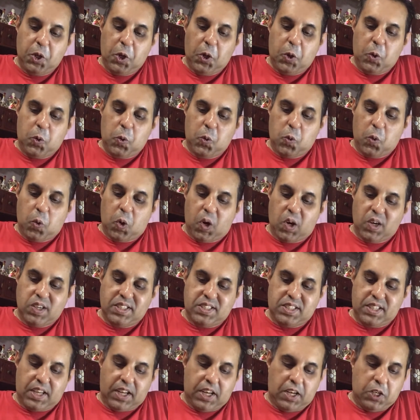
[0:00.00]
who wants
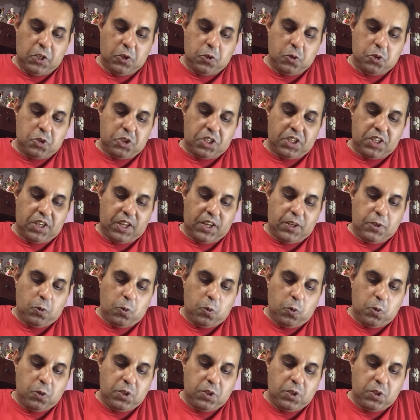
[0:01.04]
illusion and who